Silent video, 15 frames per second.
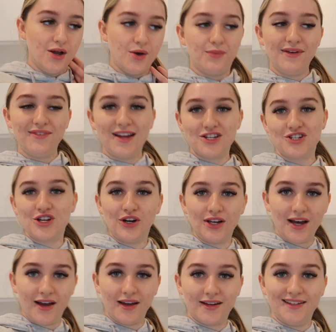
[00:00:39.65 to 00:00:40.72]
we've literally got
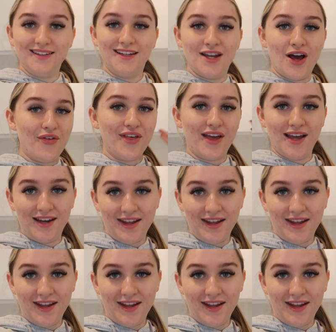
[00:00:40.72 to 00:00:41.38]
like nothing in